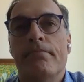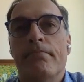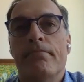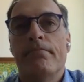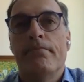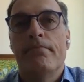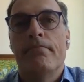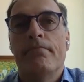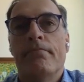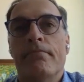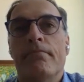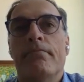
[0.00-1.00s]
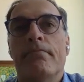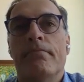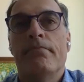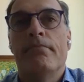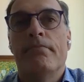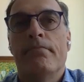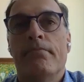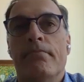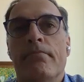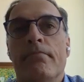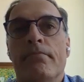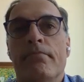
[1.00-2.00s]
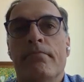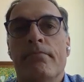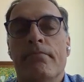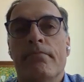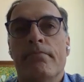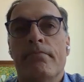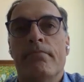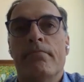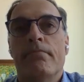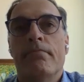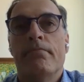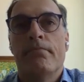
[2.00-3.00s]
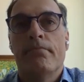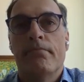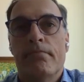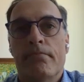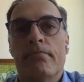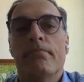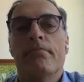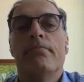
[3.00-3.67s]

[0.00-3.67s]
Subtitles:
[no speech]